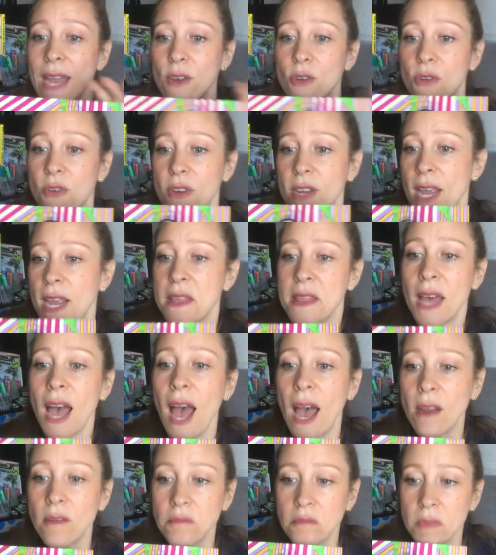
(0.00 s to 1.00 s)
create
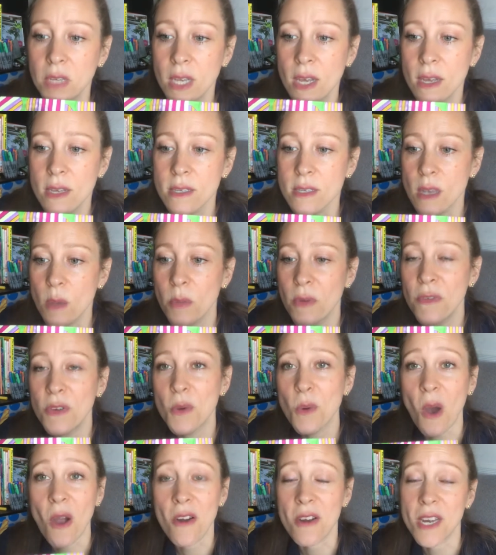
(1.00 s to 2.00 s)
that. Some of
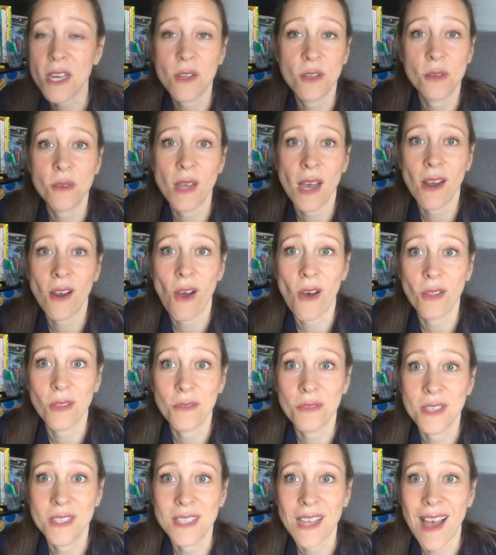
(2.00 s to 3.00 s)
you already do that all
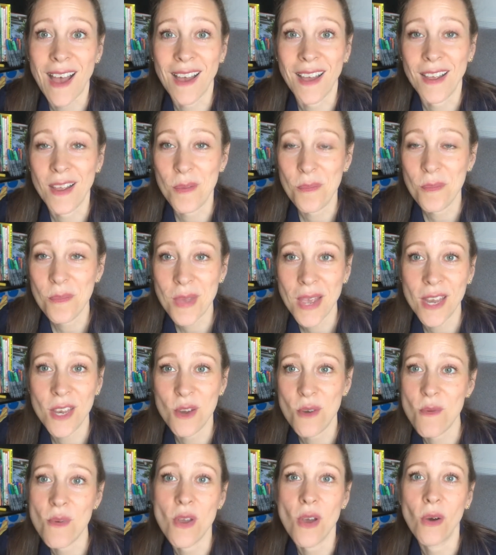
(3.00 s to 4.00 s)
of the time, and
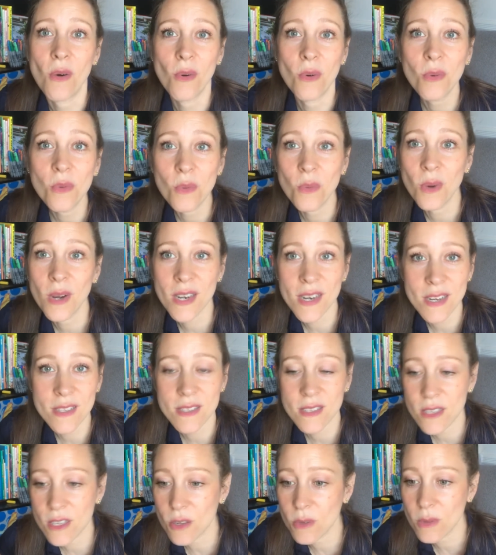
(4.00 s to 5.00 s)
you know what it
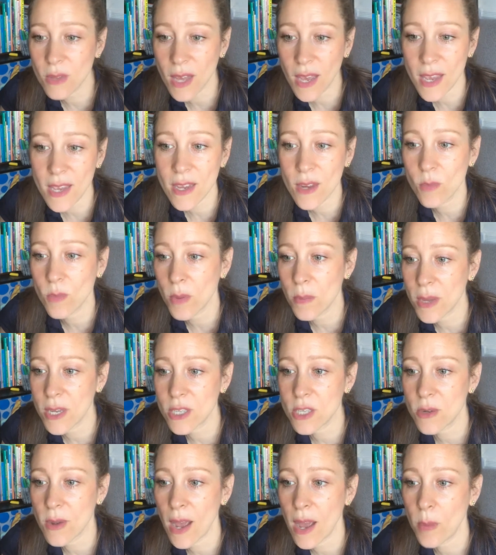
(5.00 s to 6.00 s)
is that you like and what
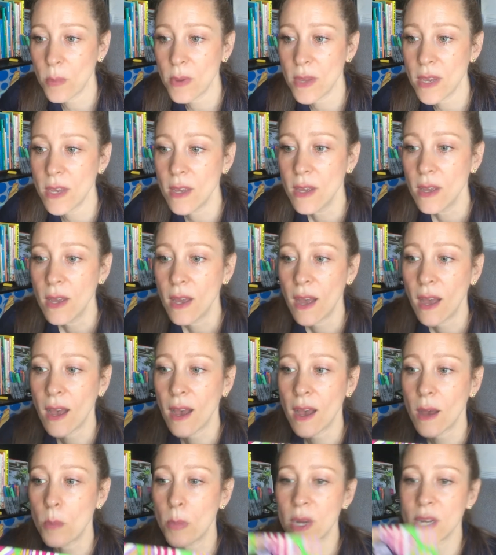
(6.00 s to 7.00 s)
makes you happy,
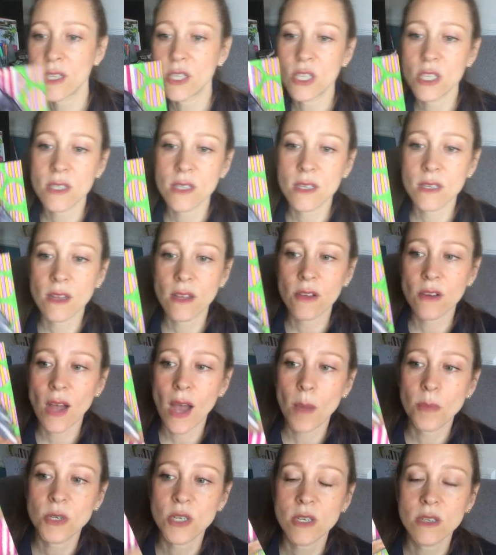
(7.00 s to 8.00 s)
but it's just another
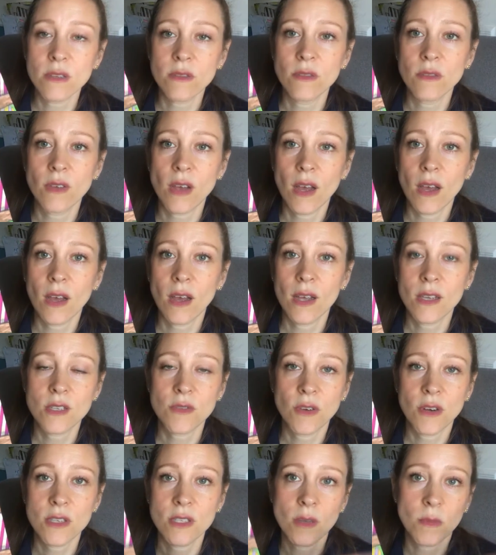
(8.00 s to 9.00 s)
option as
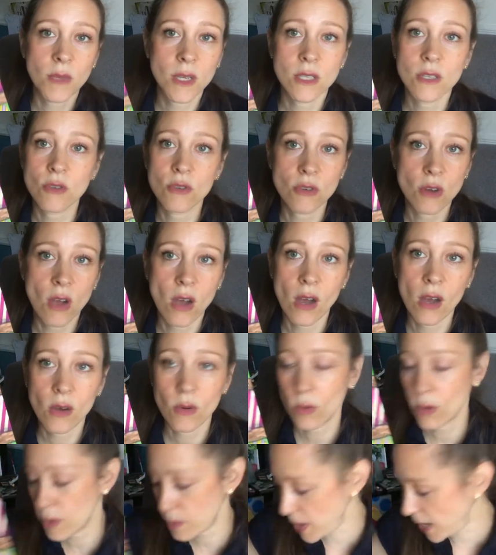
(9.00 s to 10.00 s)
far as something to draw
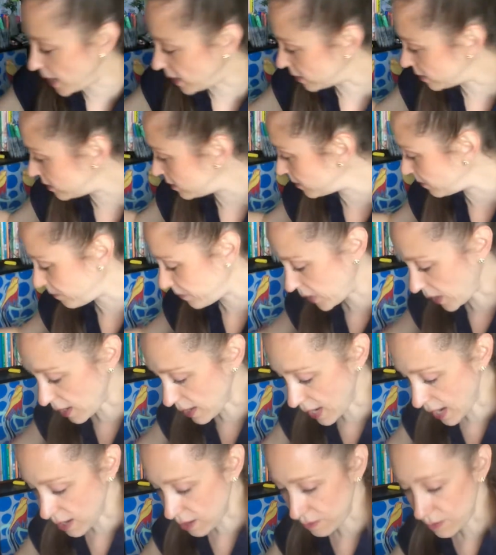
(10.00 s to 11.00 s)
or paint.
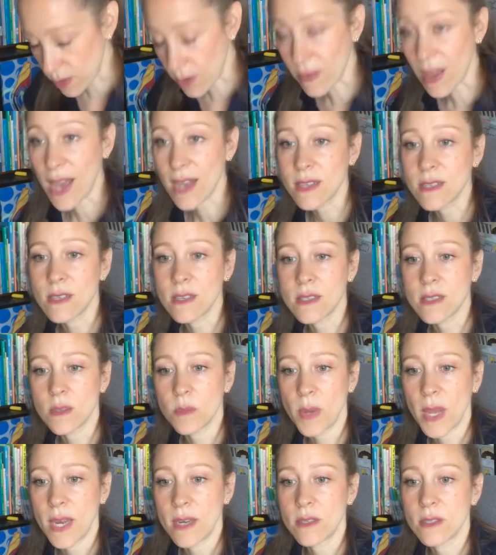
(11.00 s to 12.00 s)
Again, if you have access to
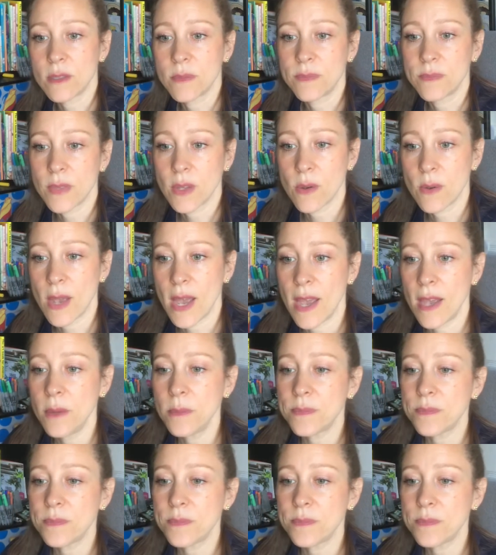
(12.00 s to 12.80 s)
paint, okay?